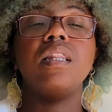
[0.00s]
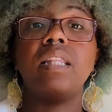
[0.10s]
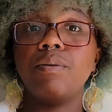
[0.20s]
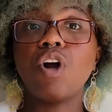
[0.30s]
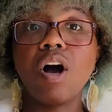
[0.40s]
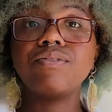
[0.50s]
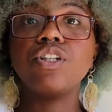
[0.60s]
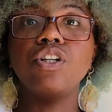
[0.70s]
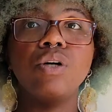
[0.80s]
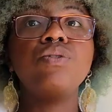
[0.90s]
They would
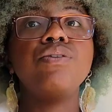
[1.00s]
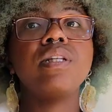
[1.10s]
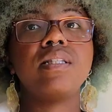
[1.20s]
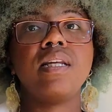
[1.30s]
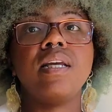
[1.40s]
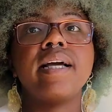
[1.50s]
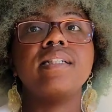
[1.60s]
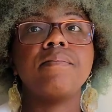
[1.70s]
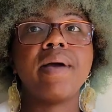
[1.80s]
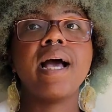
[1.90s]
often go to the city and
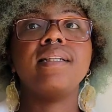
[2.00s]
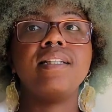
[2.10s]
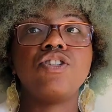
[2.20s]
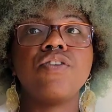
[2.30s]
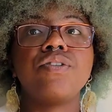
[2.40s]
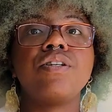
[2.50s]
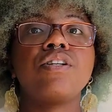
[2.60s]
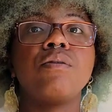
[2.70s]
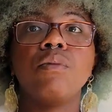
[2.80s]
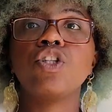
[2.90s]
demand these services
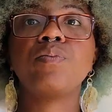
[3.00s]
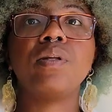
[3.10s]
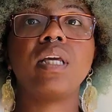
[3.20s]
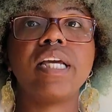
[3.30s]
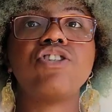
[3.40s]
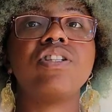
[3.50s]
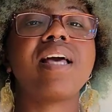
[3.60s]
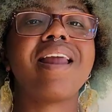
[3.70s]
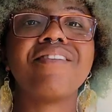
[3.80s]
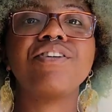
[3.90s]
on multiple occasions,
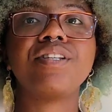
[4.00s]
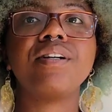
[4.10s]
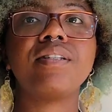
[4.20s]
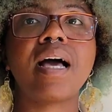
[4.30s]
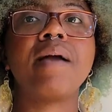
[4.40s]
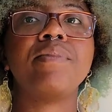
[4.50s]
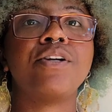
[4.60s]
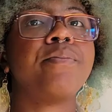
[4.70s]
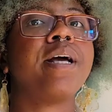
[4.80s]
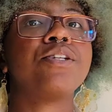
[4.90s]
and every single time their
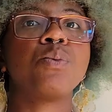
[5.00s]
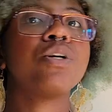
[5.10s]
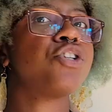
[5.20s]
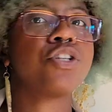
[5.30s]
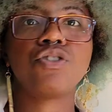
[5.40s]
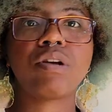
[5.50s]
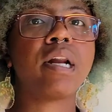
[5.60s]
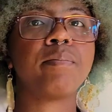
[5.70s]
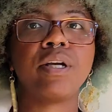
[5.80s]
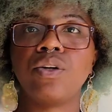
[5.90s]
demands were just straight
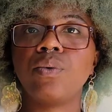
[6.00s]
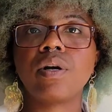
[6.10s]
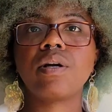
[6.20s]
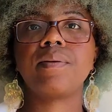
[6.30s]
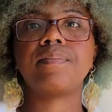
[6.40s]
up ignored.